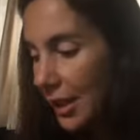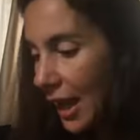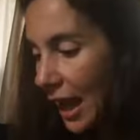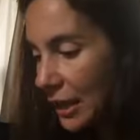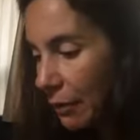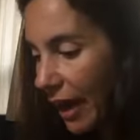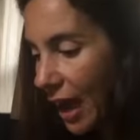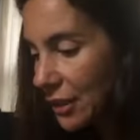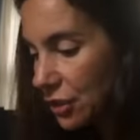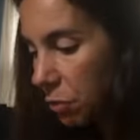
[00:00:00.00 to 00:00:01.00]
Anyway,
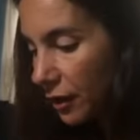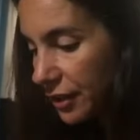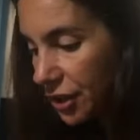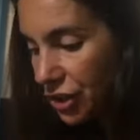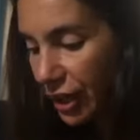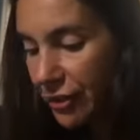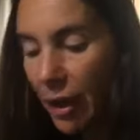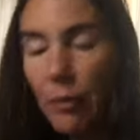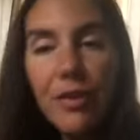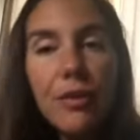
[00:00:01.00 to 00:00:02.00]
I just wanted to share
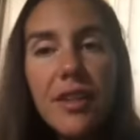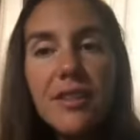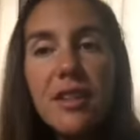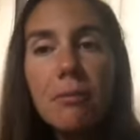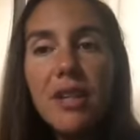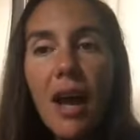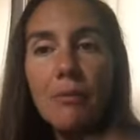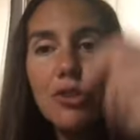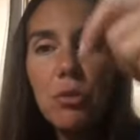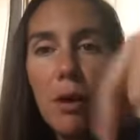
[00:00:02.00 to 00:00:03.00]
that with you, that
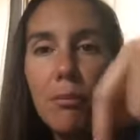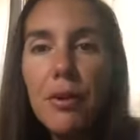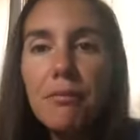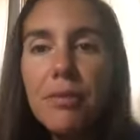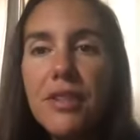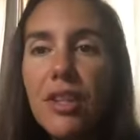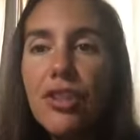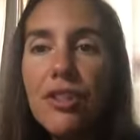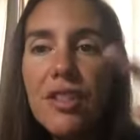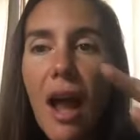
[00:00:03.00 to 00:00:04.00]
sometimes you are put in
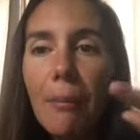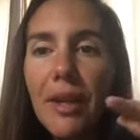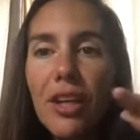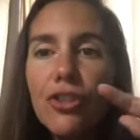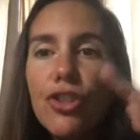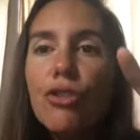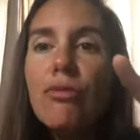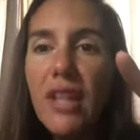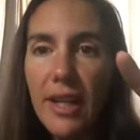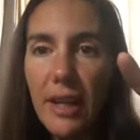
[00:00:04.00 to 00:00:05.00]
positions not because you
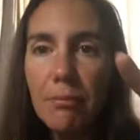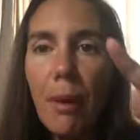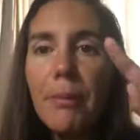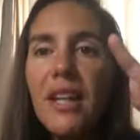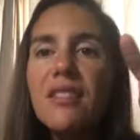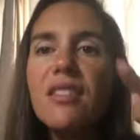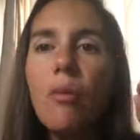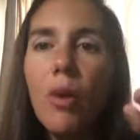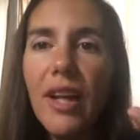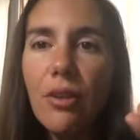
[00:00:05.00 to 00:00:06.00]
need it, but because
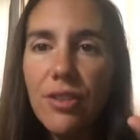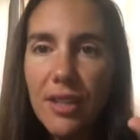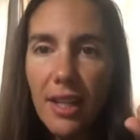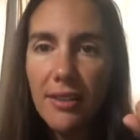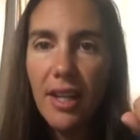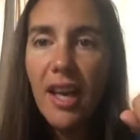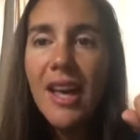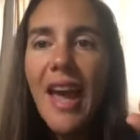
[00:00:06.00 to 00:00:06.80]
someone else needs it.